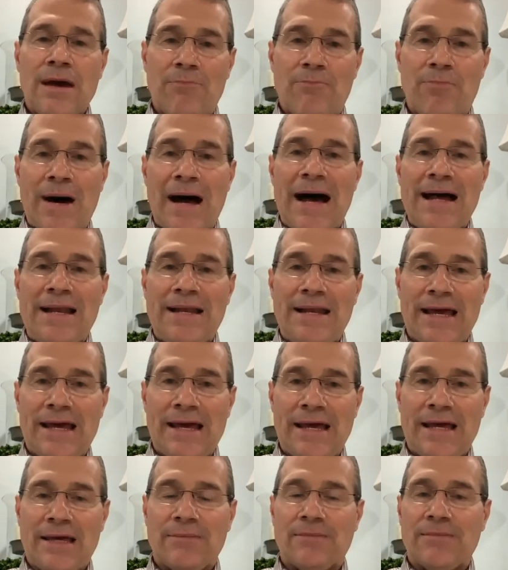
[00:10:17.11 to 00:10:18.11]
by
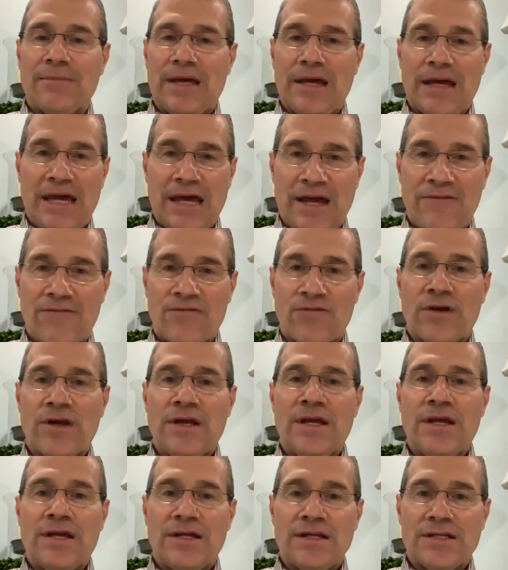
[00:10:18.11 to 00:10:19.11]
name
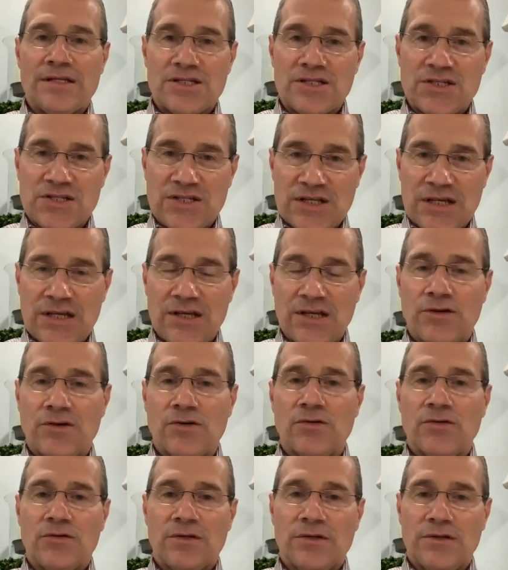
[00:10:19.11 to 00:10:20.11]
every
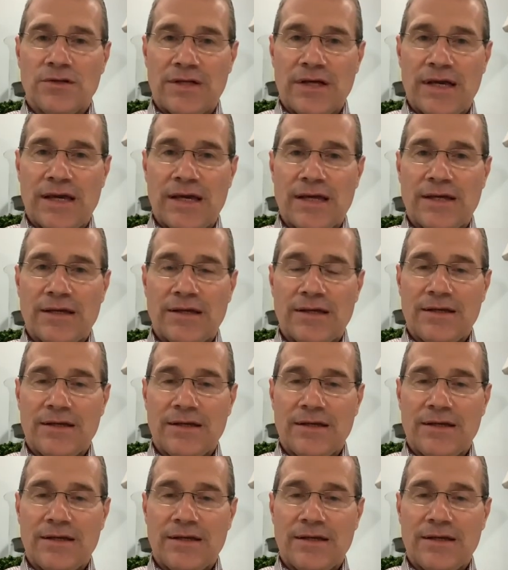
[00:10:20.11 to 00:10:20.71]
single day.